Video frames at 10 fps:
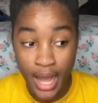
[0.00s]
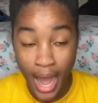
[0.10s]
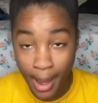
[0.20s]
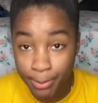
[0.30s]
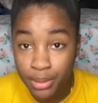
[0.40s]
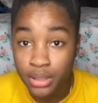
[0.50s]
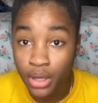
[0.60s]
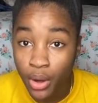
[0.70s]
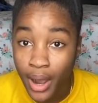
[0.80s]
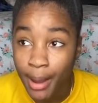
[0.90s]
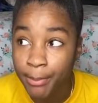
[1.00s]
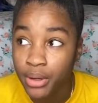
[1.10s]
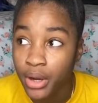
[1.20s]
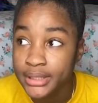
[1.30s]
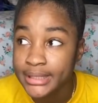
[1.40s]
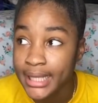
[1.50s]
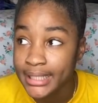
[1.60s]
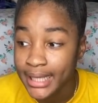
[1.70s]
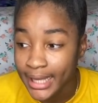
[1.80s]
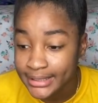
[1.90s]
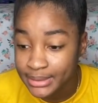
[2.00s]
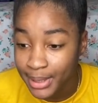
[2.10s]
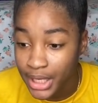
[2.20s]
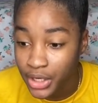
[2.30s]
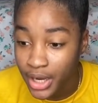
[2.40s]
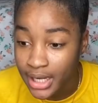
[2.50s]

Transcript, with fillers: Apple now, Apple go say, yes, me and the girl,